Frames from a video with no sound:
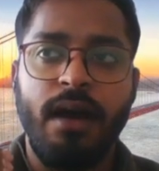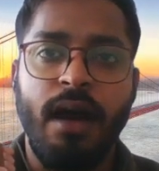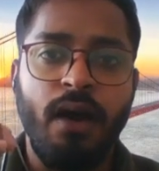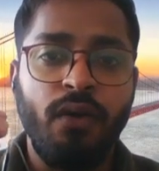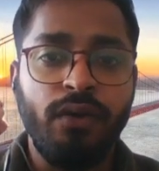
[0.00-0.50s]

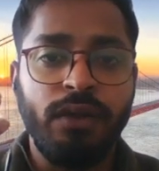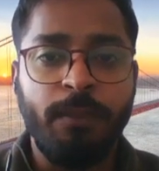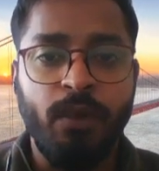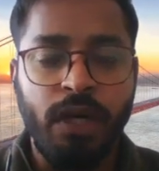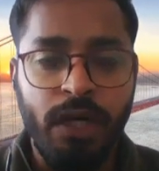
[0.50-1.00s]
how
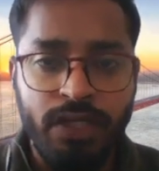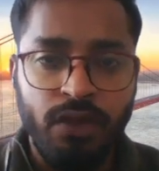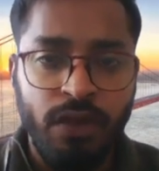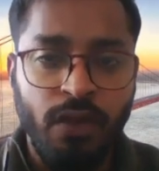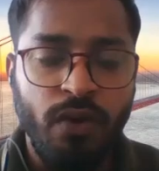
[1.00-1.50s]
the product
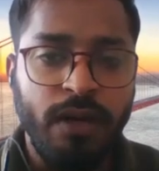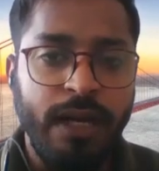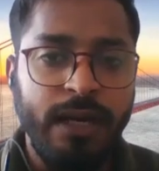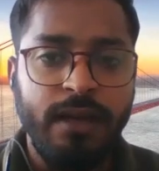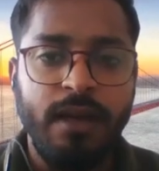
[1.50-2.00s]
should look
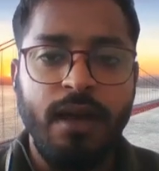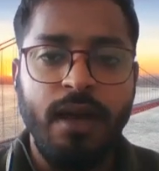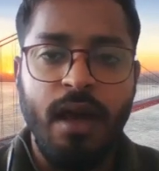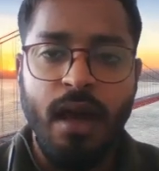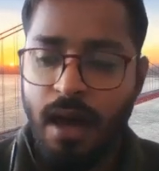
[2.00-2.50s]
like,
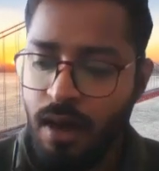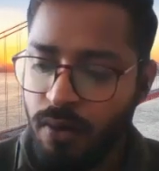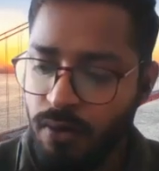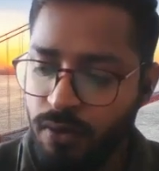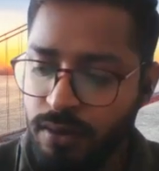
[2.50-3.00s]

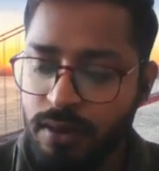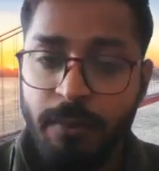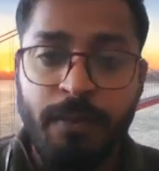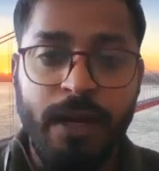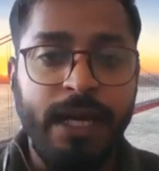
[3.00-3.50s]
how
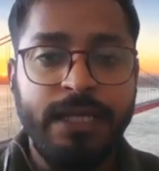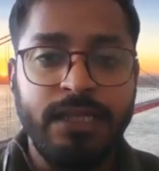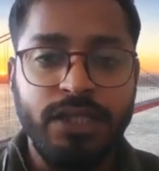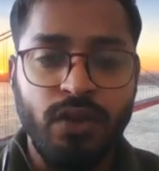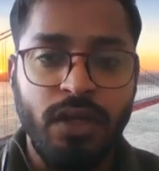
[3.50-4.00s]
the
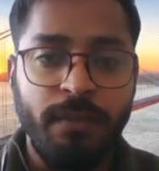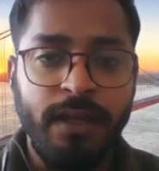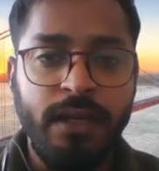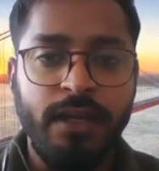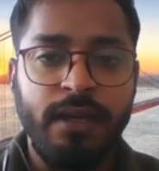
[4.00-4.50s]
price should
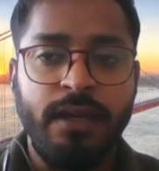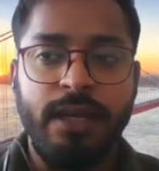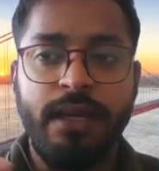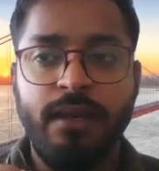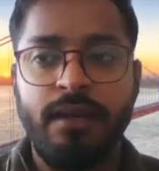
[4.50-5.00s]
be
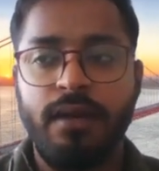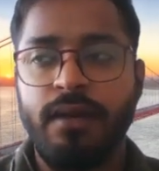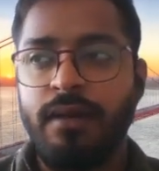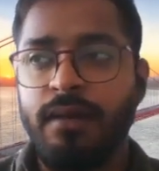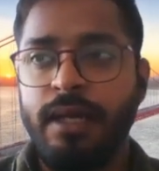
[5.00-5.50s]
in
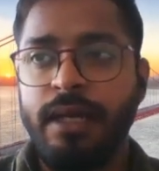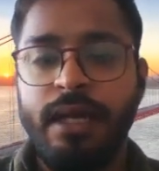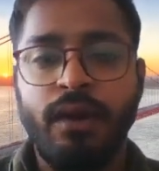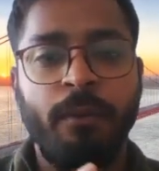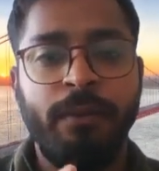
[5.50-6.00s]

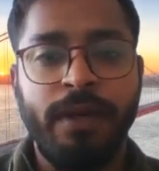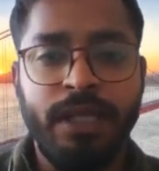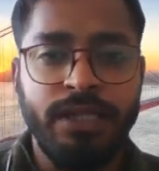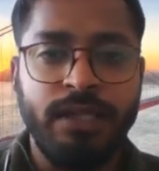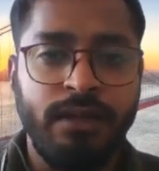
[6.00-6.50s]
a
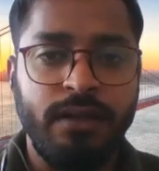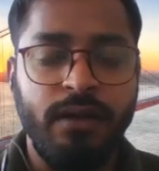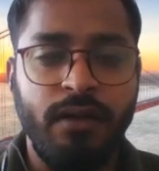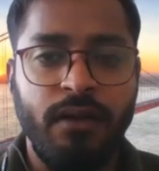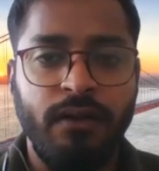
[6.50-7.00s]

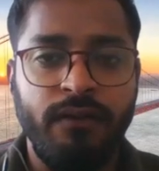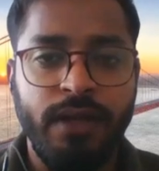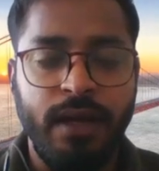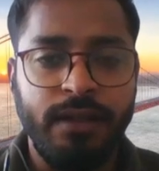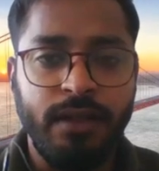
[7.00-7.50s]
competition
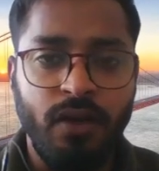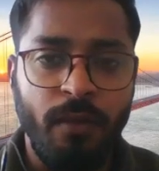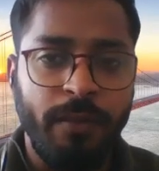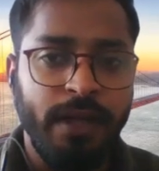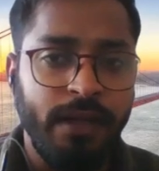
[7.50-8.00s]
with other
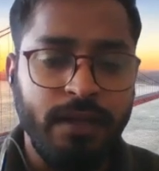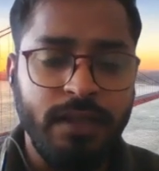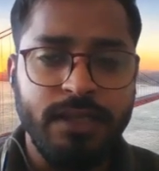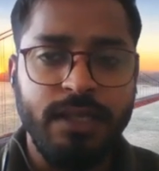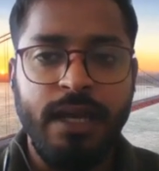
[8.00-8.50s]

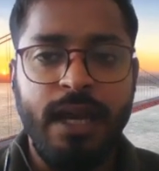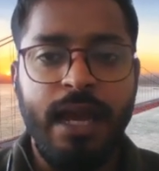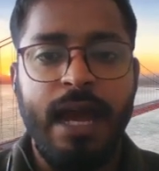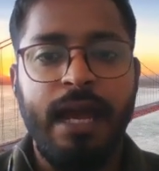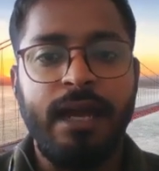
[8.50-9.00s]
competitors,
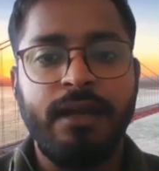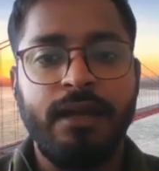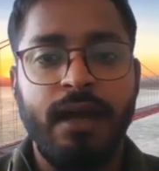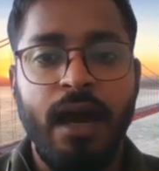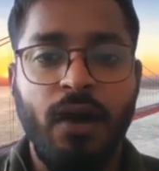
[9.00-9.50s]

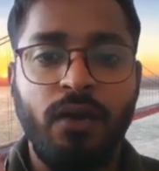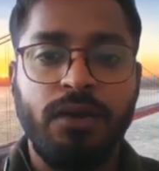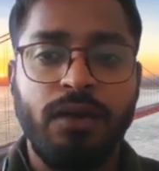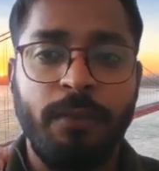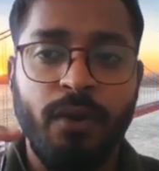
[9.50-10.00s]
and how
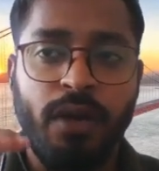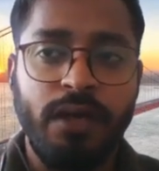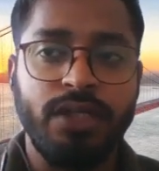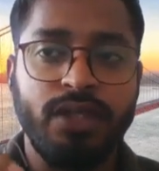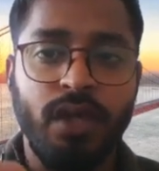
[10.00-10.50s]
the
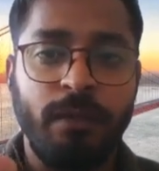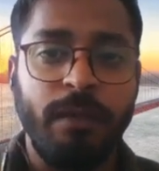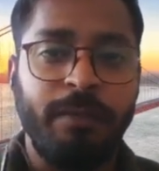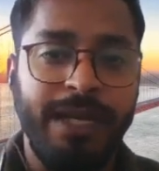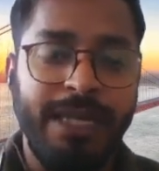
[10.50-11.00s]
product should
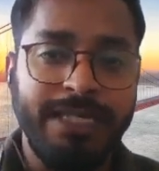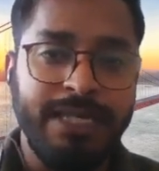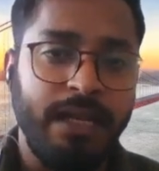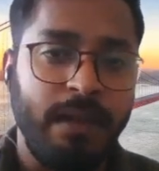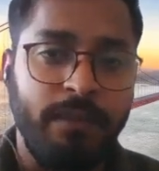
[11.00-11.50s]
be
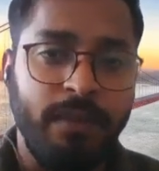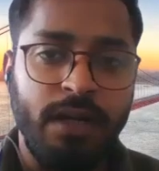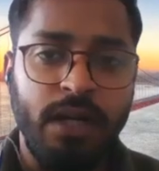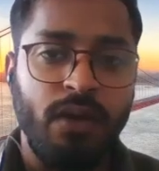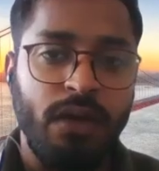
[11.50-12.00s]
placed in a
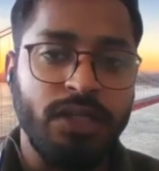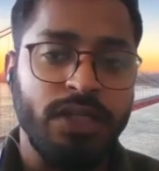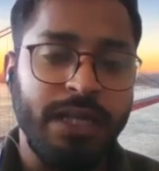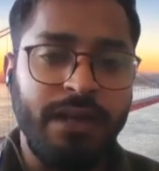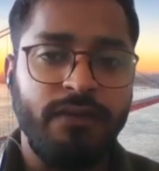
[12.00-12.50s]
particular
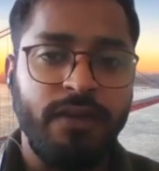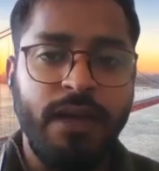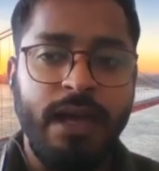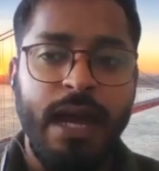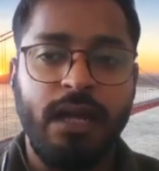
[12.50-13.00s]
shelf
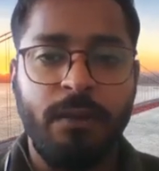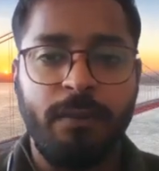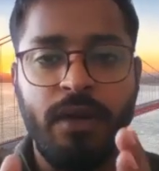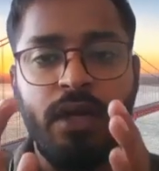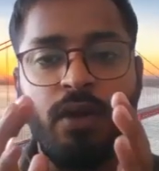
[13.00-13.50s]
at a
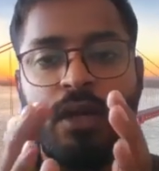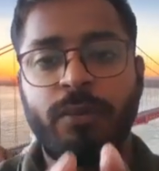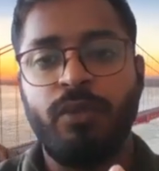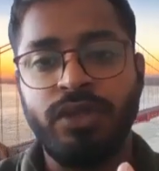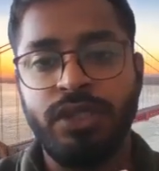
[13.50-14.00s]
particular
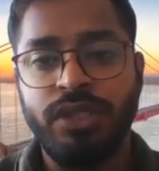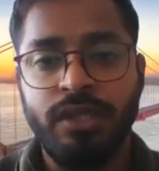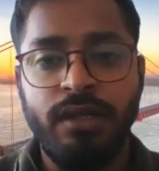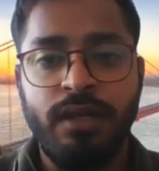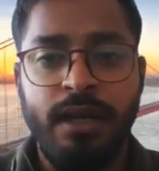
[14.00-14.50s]

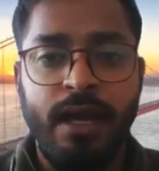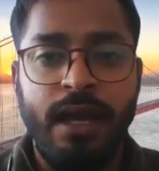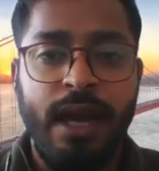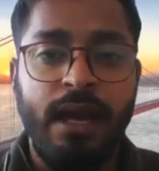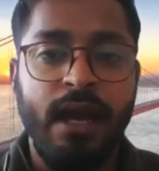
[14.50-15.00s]
position,
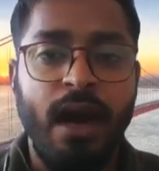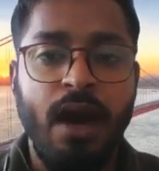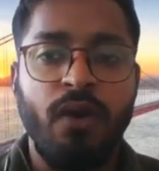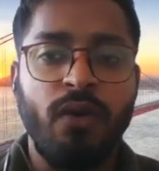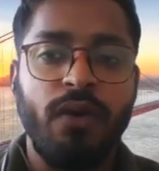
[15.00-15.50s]
and
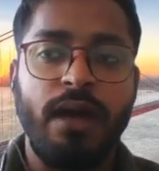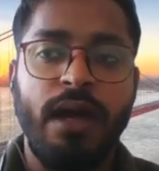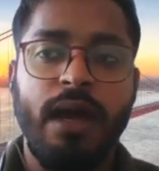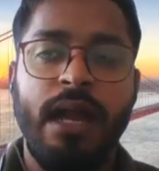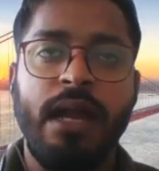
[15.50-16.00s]
how
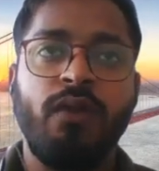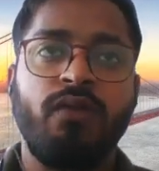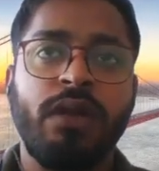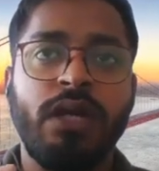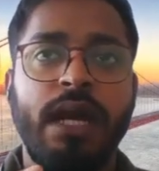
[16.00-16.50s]
and
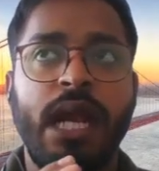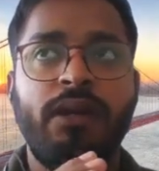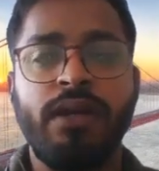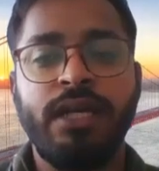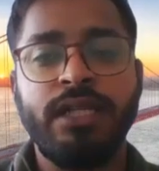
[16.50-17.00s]
what
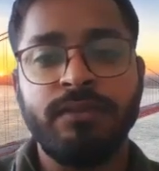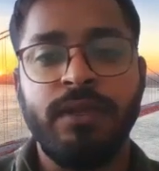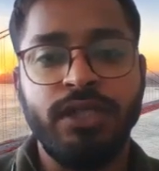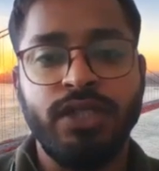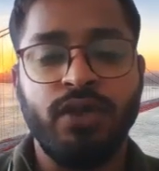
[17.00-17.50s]

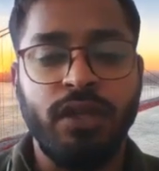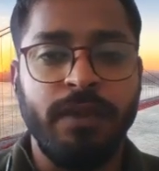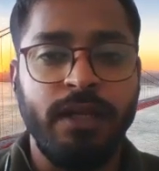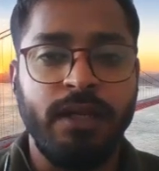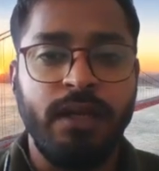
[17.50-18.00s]
advertisement should
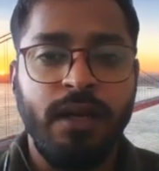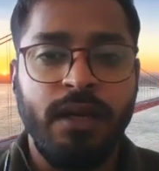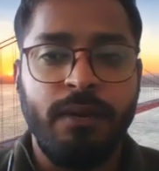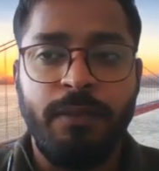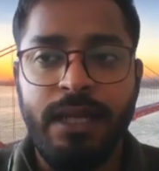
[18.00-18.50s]
be
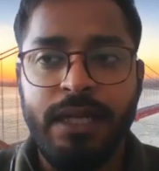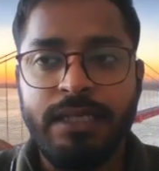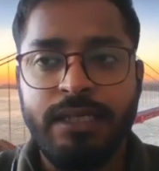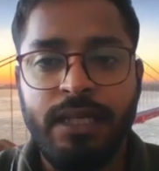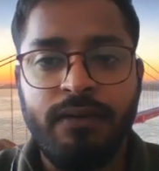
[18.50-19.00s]

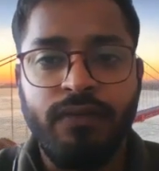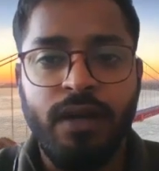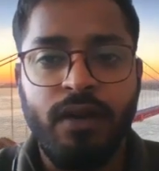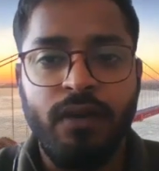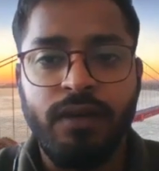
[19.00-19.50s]
placed in
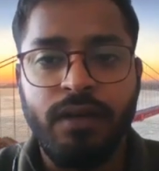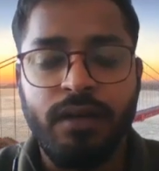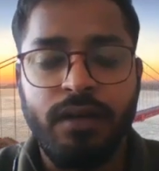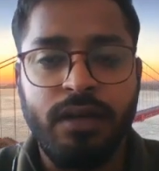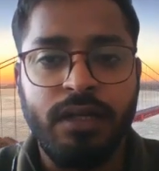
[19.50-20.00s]
front of the
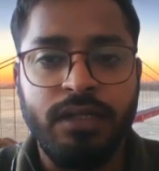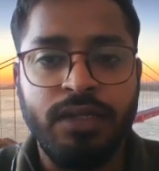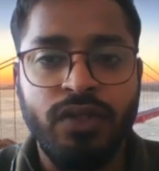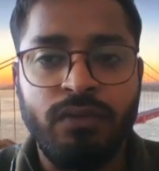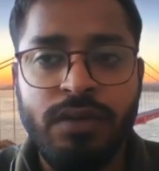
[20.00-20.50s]

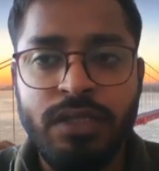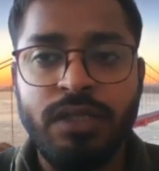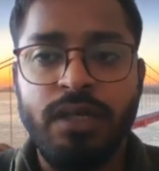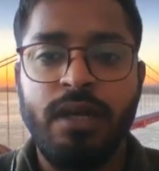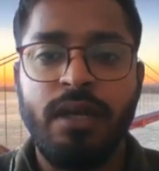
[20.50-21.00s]
consumers